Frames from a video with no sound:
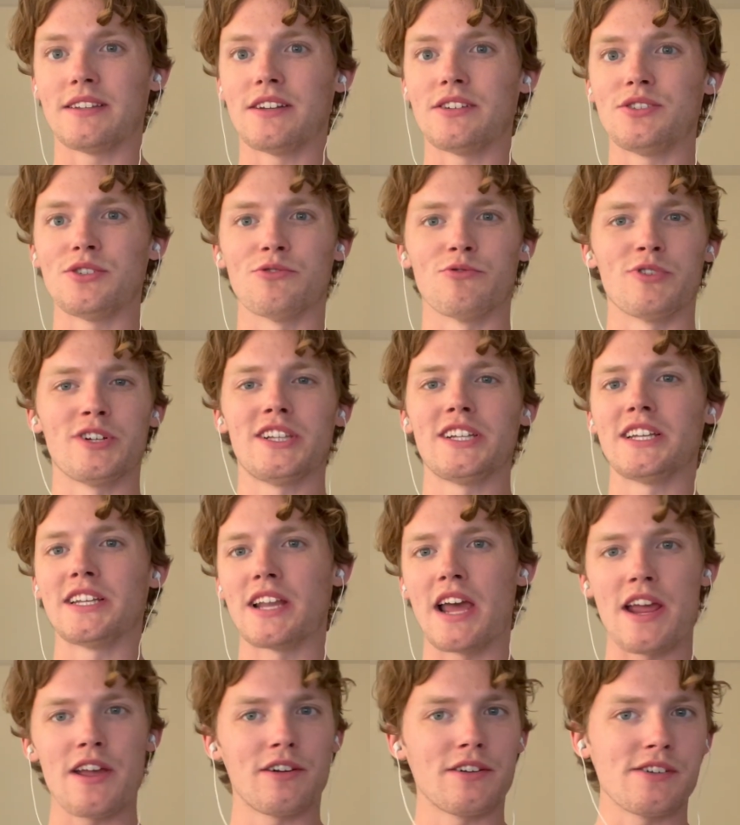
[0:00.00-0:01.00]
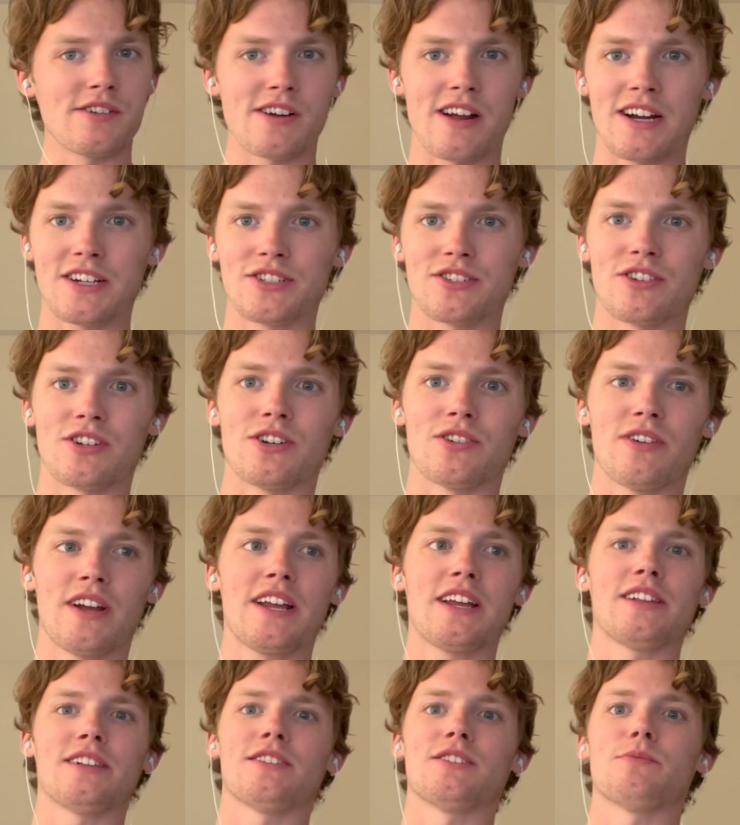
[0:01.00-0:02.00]
Did you really nail your
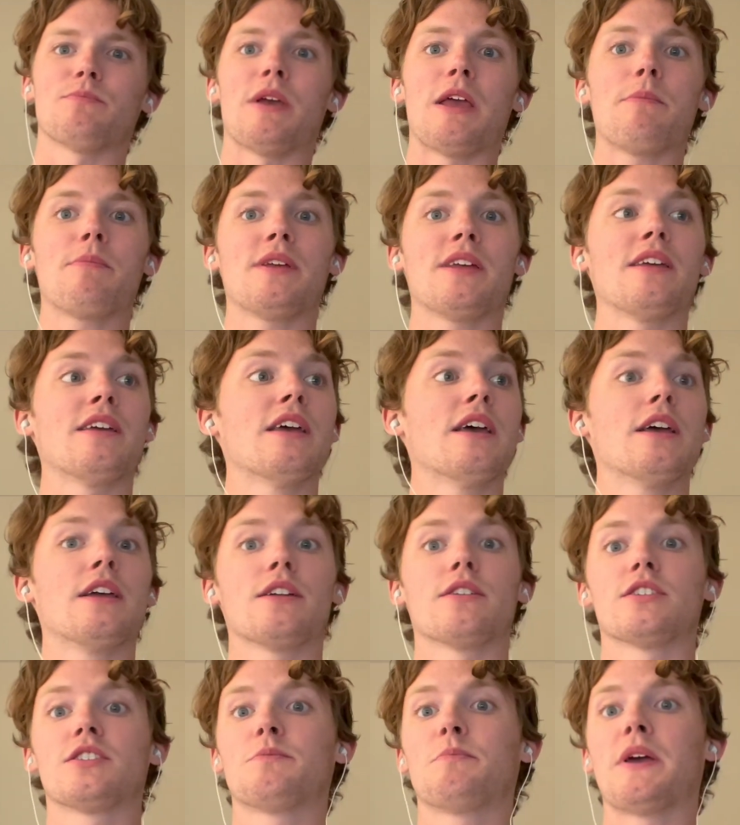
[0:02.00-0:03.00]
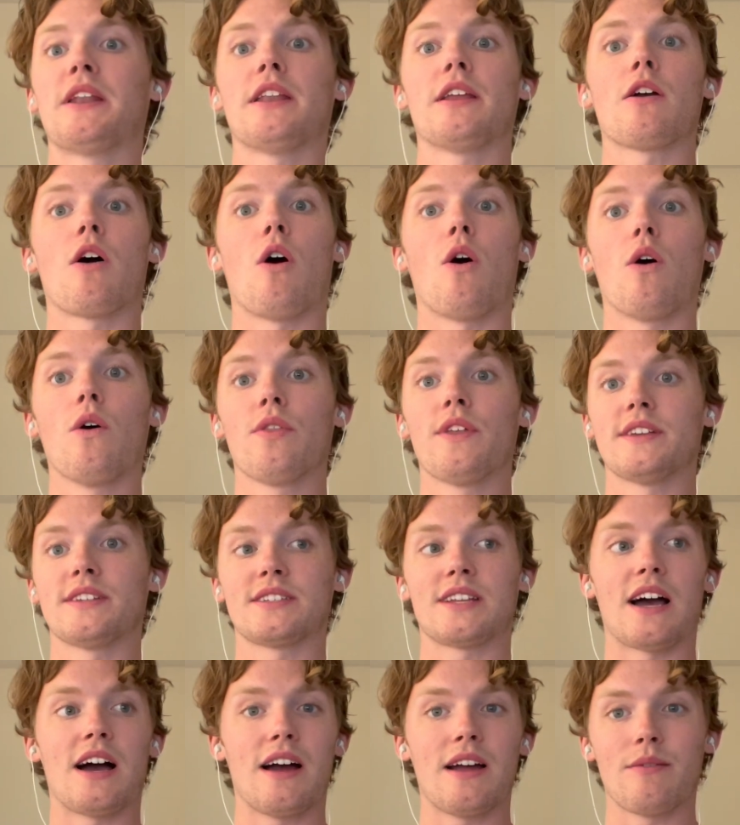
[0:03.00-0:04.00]
extracurriculars? Maybe you're spending all this
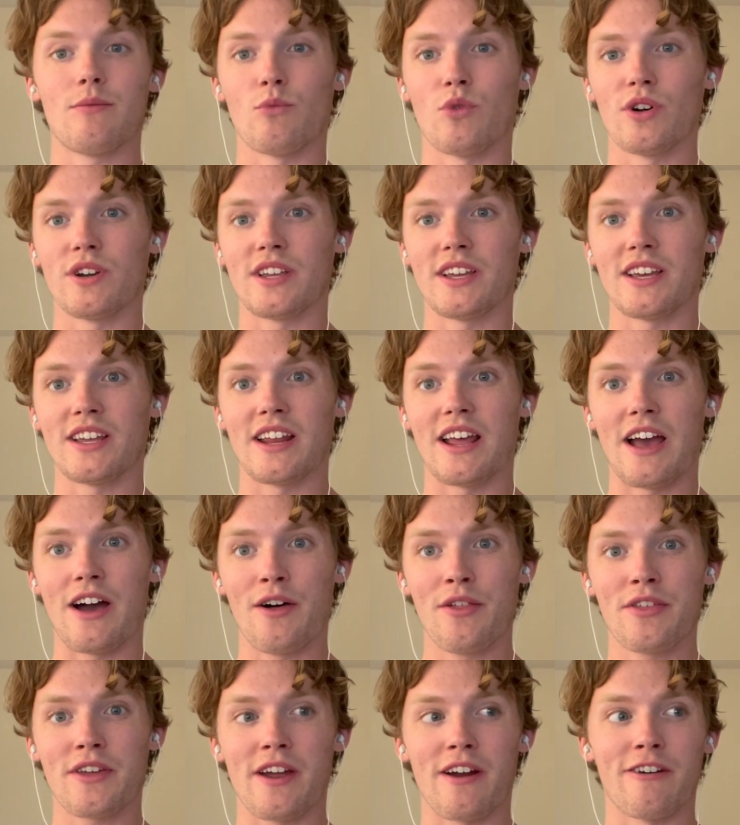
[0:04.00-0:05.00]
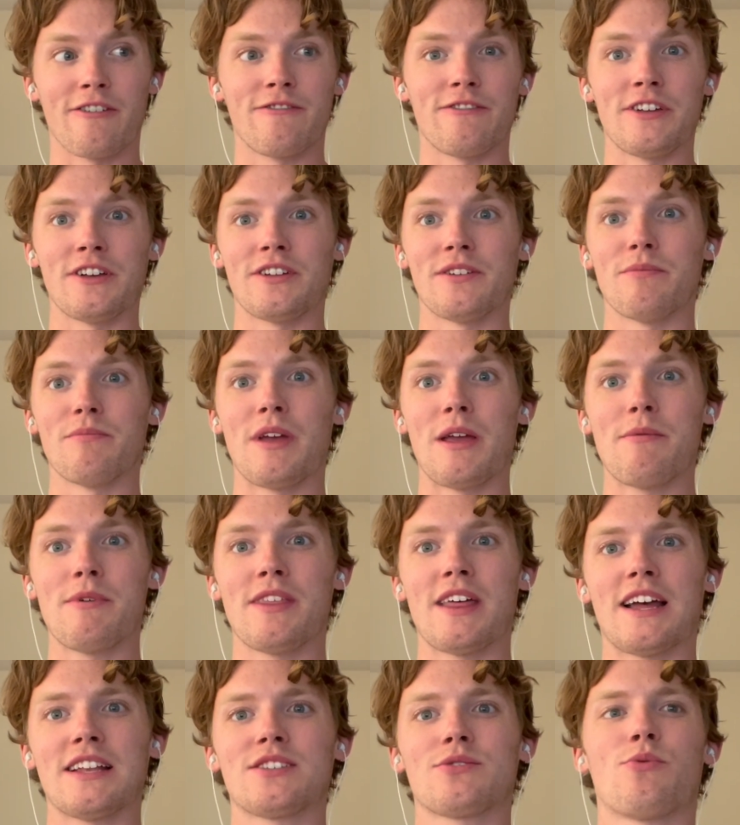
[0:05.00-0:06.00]
time working in a healthcare field. Maybe
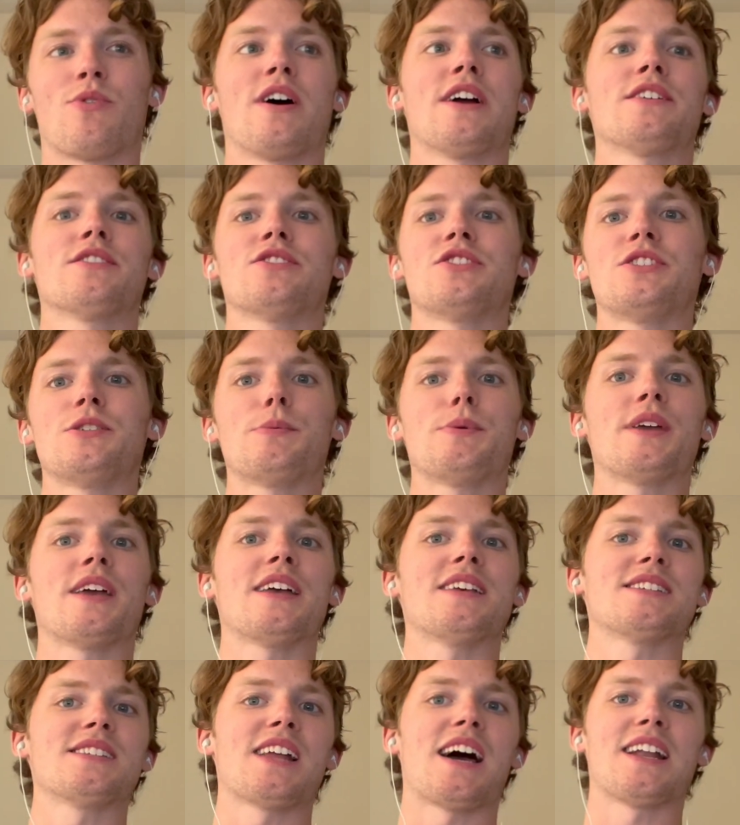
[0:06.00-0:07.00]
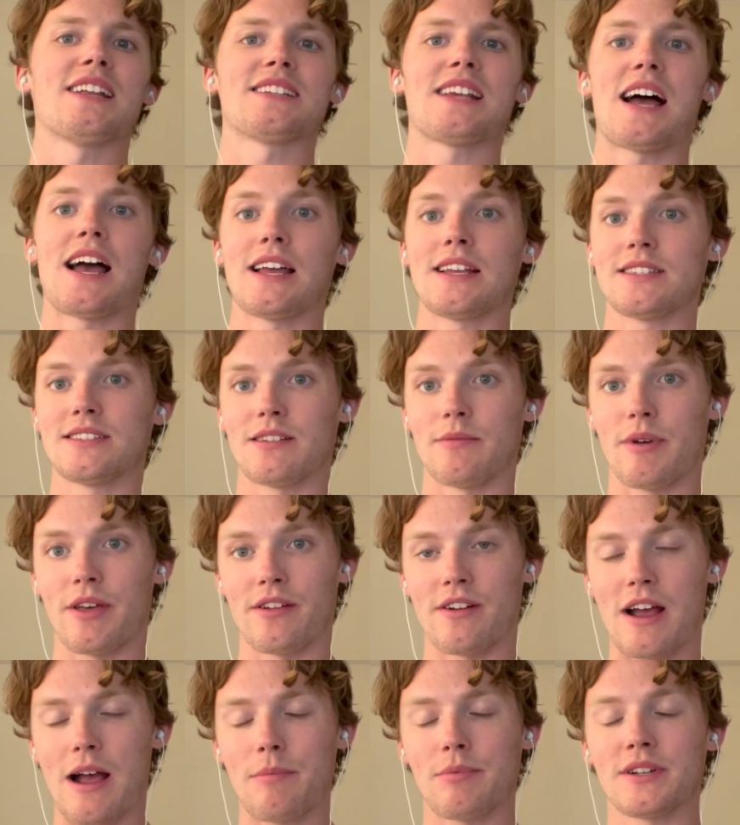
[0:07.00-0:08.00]
that's why your GPA is not as high as some
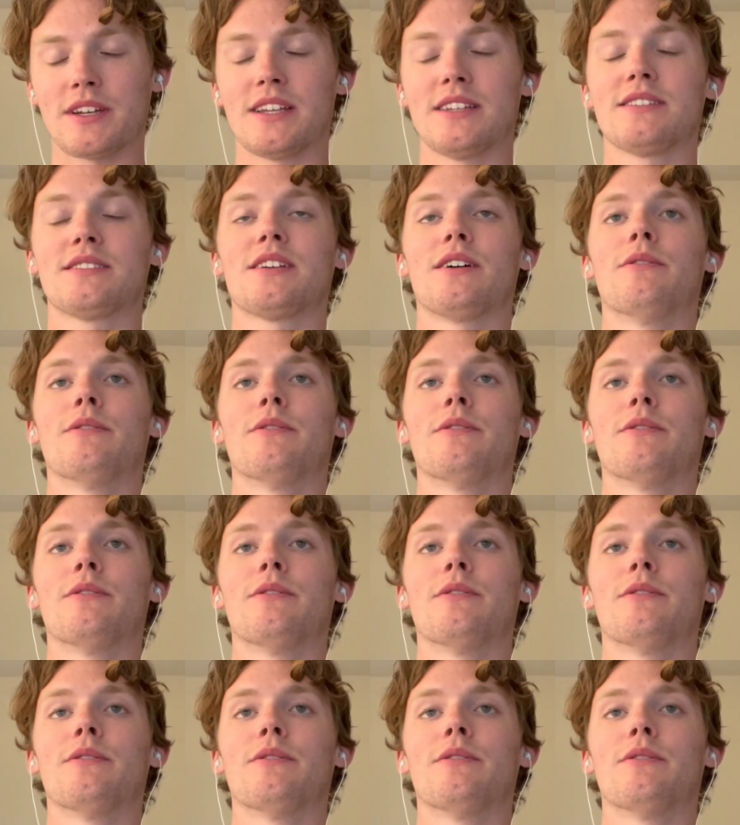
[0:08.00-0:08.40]
other applicants.